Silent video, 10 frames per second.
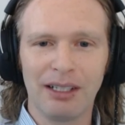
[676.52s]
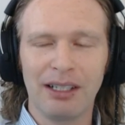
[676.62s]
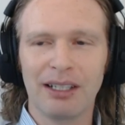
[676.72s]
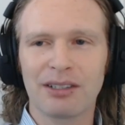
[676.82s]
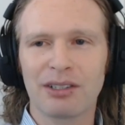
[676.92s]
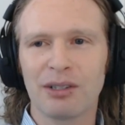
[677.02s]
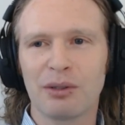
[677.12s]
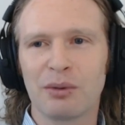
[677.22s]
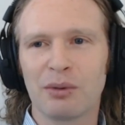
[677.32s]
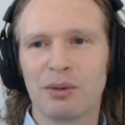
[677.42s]
And
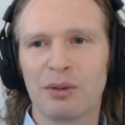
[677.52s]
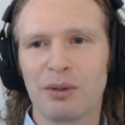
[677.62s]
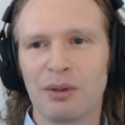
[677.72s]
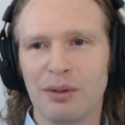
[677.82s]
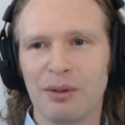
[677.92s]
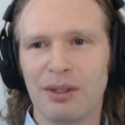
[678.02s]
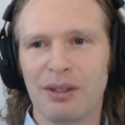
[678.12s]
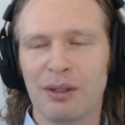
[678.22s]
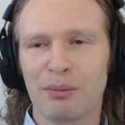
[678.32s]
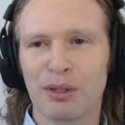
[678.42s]
so
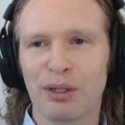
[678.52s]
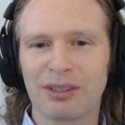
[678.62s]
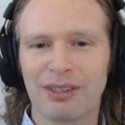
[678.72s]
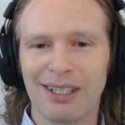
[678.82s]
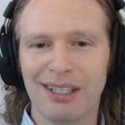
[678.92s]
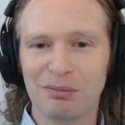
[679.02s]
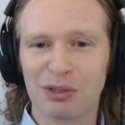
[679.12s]
the approach that I